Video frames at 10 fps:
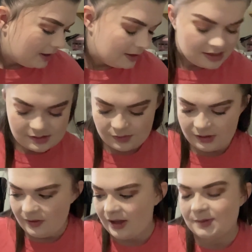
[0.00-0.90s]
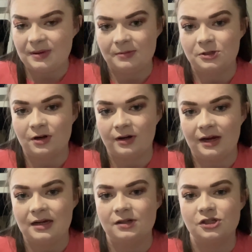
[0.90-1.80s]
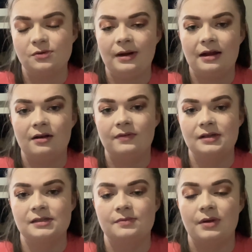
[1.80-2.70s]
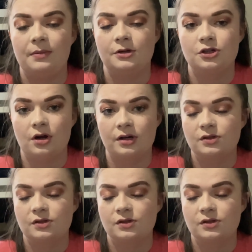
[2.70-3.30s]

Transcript: he really likes Baby Shark, and he just ran out of his Baby Shark.